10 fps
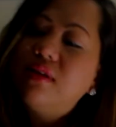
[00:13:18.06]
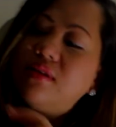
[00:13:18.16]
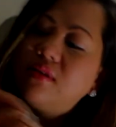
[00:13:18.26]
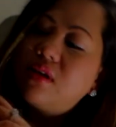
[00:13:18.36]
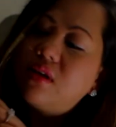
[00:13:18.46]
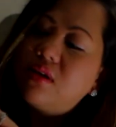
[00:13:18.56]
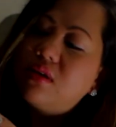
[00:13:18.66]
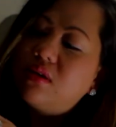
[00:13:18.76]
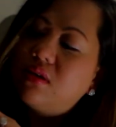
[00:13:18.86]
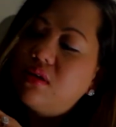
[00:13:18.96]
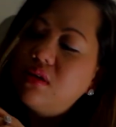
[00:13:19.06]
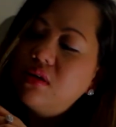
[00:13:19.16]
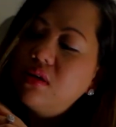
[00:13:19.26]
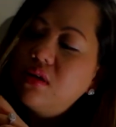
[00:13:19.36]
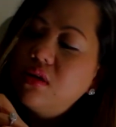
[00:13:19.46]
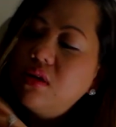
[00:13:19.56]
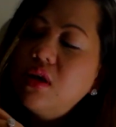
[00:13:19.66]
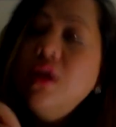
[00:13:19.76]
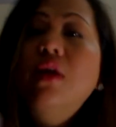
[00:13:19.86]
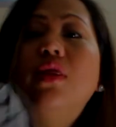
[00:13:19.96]
is uh,
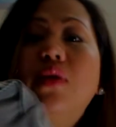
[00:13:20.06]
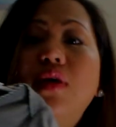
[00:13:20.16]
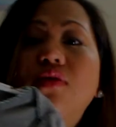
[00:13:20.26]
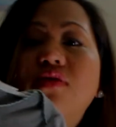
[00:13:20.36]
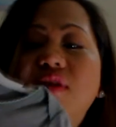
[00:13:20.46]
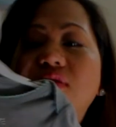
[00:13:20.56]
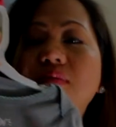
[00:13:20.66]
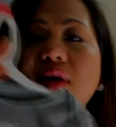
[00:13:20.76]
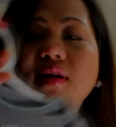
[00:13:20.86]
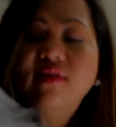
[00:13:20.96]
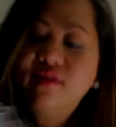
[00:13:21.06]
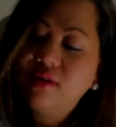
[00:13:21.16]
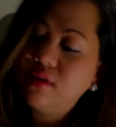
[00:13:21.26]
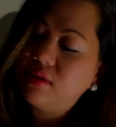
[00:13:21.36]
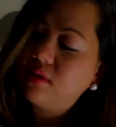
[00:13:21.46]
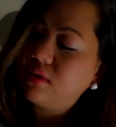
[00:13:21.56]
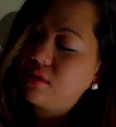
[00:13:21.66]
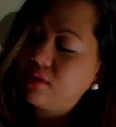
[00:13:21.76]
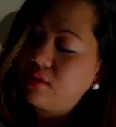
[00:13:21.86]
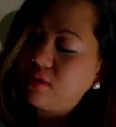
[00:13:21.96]
three to six months,
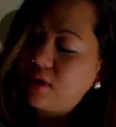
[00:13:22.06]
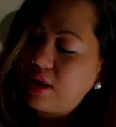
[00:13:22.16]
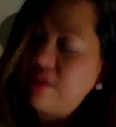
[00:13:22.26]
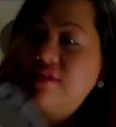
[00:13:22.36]
and it